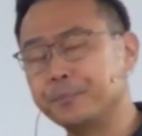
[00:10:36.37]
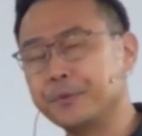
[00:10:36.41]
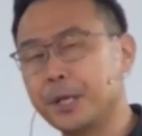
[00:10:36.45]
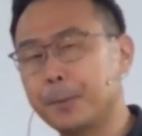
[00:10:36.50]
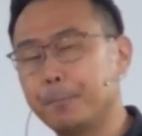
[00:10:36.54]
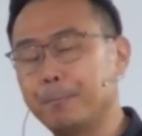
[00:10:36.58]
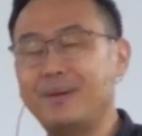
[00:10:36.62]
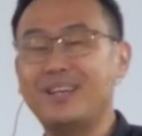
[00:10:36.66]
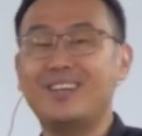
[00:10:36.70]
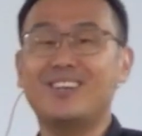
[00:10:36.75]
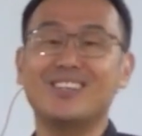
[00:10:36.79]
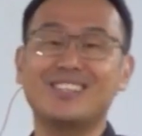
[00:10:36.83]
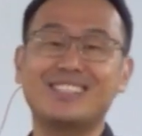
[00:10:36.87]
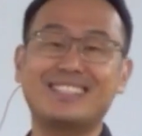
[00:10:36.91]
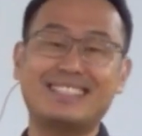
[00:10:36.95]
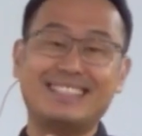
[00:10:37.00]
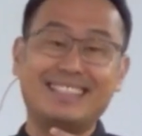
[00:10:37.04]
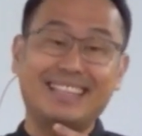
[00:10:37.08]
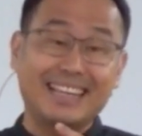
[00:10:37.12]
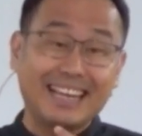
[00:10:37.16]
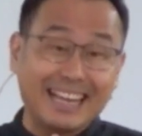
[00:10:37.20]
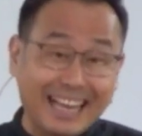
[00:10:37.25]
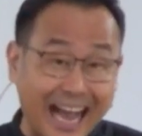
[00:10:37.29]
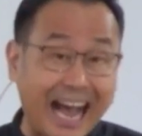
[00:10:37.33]
because the
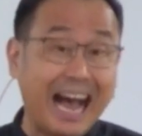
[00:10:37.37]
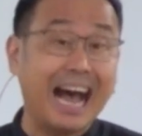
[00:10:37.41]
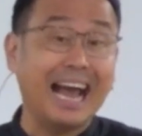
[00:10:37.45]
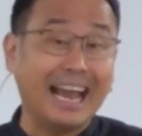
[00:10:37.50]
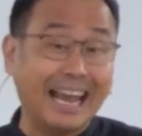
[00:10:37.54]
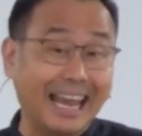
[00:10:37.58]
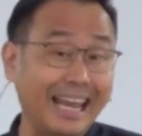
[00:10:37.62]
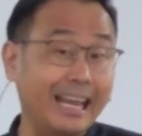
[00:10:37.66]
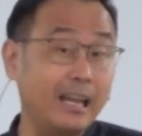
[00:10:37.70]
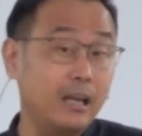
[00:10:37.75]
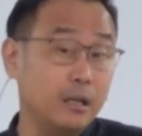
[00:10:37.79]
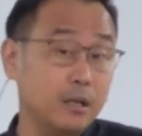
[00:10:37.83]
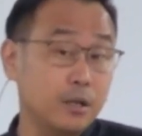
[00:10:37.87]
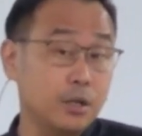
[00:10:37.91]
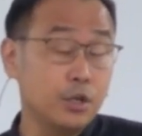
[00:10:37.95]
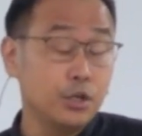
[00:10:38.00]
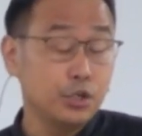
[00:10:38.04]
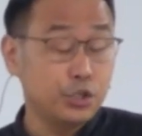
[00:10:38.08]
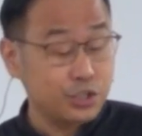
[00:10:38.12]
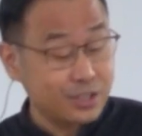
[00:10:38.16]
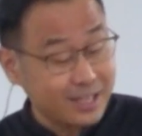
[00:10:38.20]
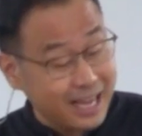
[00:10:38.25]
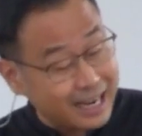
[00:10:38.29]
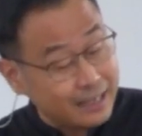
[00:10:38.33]
guy
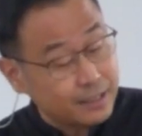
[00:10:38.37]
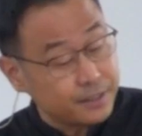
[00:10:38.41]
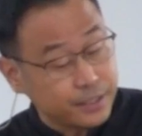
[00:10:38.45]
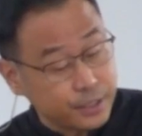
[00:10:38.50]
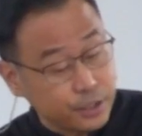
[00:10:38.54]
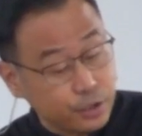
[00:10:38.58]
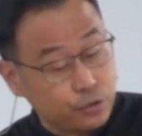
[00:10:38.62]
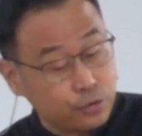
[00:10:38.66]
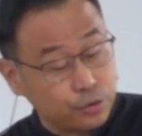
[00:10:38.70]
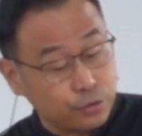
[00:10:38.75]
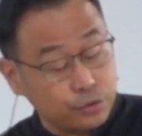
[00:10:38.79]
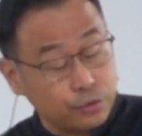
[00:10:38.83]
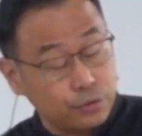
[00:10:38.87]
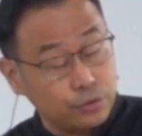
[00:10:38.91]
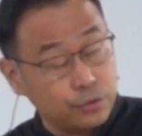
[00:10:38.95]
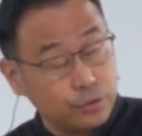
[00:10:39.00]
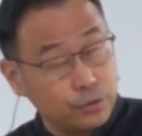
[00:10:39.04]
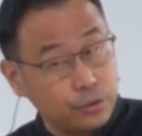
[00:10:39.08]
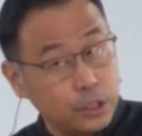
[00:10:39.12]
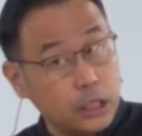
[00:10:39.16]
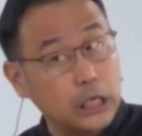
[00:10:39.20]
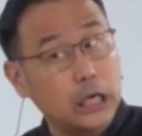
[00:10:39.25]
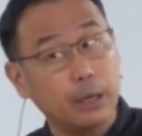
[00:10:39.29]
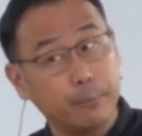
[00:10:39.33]
started to
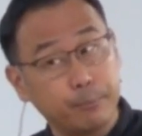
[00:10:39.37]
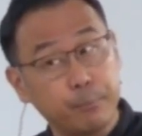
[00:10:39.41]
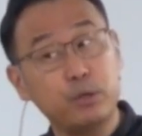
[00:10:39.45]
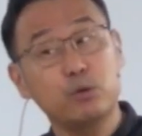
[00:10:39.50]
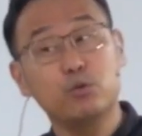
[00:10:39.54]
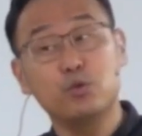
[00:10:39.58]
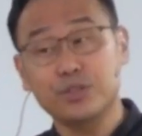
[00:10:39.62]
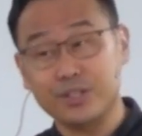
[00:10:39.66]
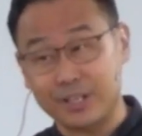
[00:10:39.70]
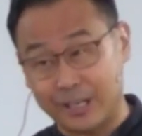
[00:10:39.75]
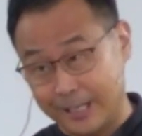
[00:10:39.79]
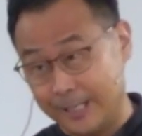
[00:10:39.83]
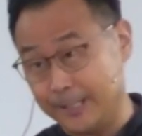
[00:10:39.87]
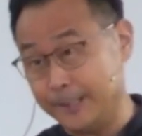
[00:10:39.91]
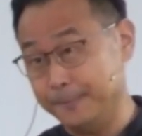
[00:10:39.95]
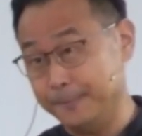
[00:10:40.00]
abuse her